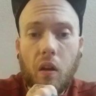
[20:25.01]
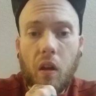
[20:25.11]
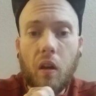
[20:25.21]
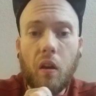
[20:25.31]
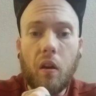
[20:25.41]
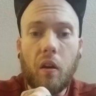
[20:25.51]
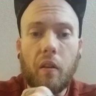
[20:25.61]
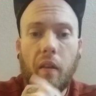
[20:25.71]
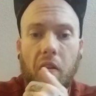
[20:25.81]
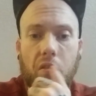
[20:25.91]

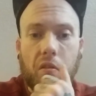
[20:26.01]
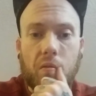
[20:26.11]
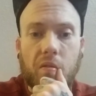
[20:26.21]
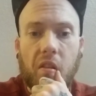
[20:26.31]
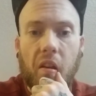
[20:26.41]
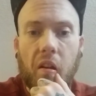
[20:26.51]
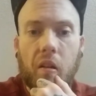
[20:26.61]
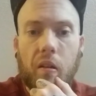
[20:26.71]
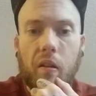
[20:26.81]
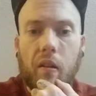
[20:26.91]
And that church was Candy
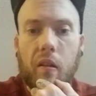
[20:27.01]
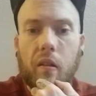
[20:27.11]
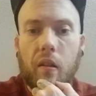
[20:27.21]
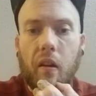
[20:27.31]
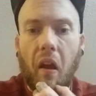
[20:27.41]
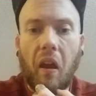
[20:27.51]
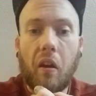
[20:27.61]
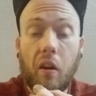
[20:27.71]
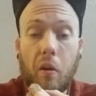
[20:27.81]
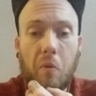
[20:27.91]
Creek. And I
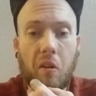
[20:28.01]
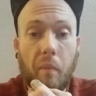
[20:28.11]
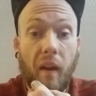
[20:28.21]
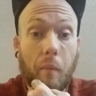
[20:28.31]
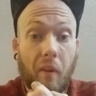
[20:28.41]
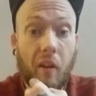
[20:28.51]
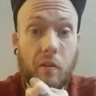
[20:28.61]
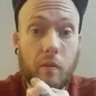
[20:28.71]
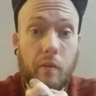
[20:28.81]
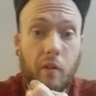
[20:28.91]
ended up getting baptized
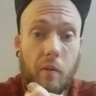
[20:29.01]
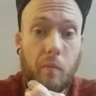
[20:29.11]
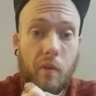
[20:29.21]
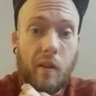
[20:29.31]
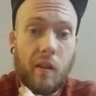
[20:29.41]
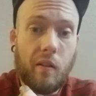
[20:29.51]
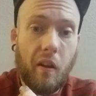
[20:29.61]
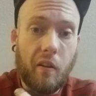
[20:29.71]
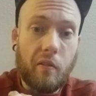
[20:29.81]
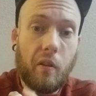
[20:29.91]
through them. And
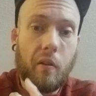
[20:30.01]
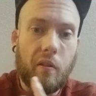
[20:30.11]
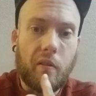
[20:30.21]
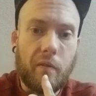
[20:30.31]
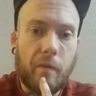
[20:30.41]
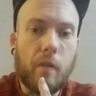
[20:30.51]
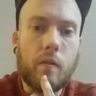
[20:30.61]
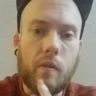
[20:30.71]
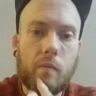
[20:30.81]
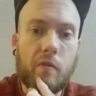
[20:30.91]
I could tell you the
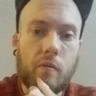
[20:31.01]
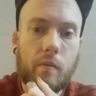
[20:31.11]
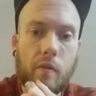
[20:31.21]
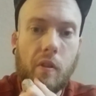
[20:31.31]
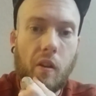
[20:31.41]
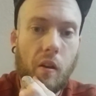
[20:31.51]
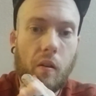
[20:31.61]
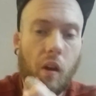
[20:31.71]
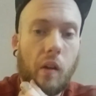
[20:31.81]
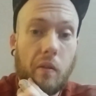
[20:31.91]
feeling was really
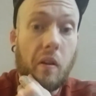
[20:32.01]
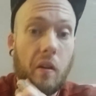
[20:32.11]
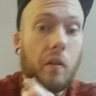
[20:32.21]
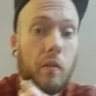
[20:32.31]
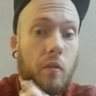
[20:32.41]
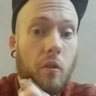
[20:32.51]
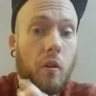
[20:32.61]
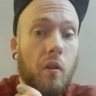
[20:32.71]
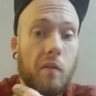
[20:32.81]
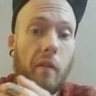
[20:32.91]
unreal.
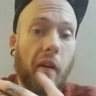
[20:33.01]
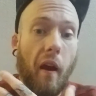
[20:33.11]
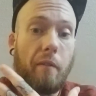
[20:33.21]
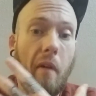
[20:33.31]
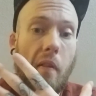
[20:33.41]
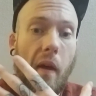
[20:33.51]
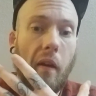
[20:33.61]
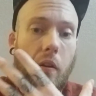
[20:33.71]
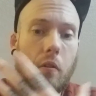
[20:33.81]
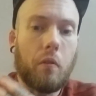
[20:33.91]
Like, I felt like
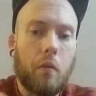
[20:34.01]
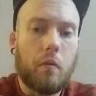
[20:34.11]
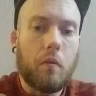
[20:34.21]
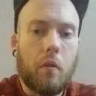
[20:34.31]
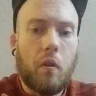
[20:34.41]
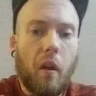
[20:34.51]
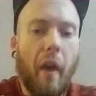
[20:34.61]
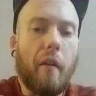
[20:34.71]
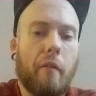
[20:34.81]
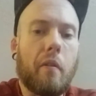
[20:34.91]

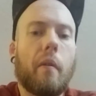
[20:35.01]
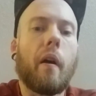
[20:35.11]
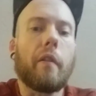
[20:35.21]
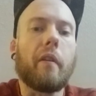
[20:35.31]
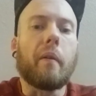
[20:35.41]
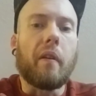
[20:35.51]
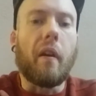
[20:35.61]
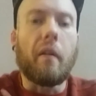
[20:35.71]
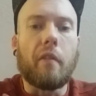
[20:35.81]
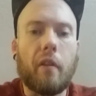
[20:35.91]
every wrongdoing
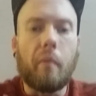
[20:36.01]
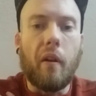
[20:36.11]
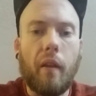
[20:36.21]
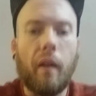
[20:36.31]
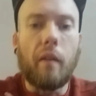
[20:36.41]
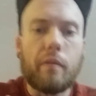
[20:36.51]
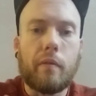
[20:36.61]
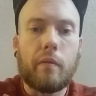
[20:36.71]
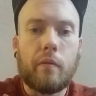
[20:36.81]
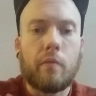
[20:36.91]
I've done in my life
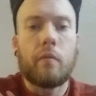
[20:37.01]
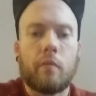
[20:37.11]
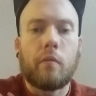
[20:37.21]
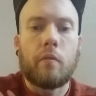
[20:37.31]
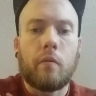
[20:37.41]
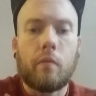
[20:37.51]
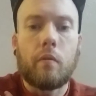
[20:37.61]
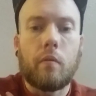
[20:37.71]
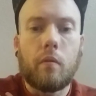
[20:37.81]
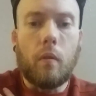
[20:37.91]

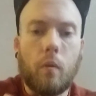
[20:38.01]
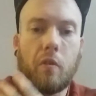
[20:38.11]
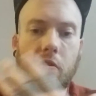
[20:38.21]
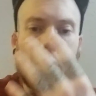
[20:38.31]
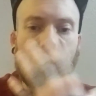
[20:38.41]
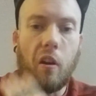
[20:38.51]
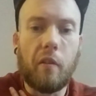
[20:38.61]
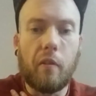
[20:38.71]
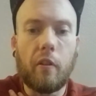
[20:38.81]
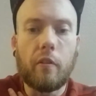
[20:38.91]
was just
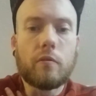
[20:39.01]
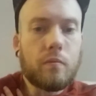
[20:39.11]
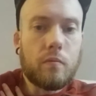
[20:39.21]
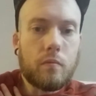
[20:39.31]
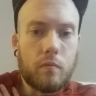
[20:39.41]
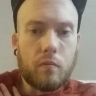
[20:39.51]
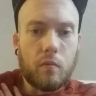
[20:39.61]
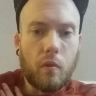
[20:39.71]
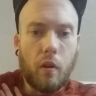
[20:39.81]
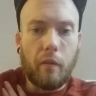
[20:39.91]
covered
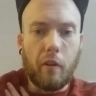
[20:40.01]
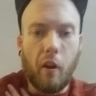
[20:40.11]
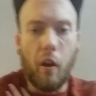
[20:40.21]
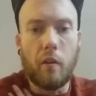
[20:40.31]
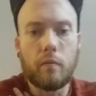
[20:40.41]
over God.